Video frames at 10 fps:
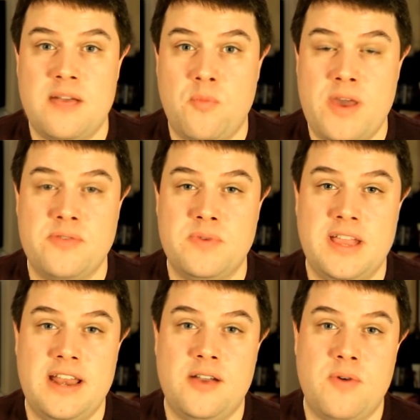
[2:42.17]

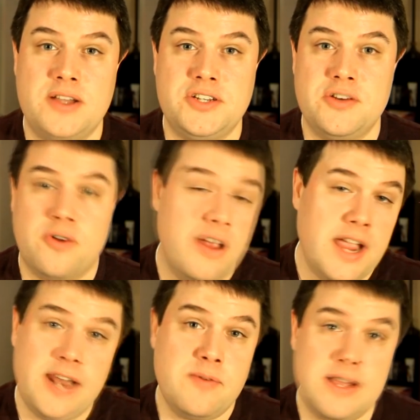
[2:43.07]
weather-related question, or
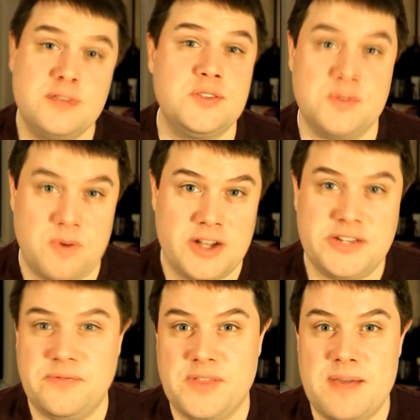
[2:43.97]
anyone else who's
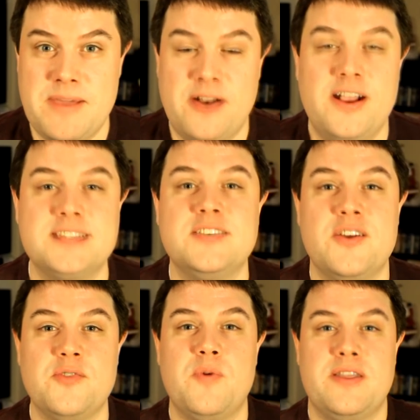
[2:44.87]
watching for that matter has
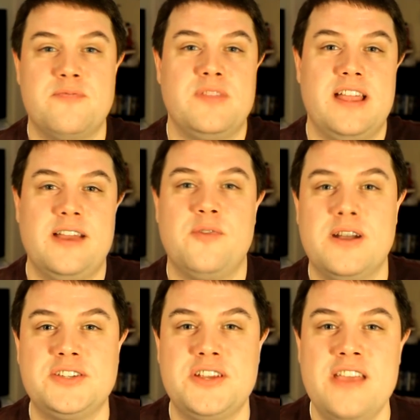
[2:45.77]
another weather-related
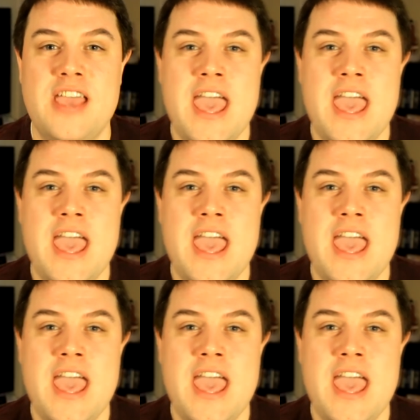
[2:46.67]
question,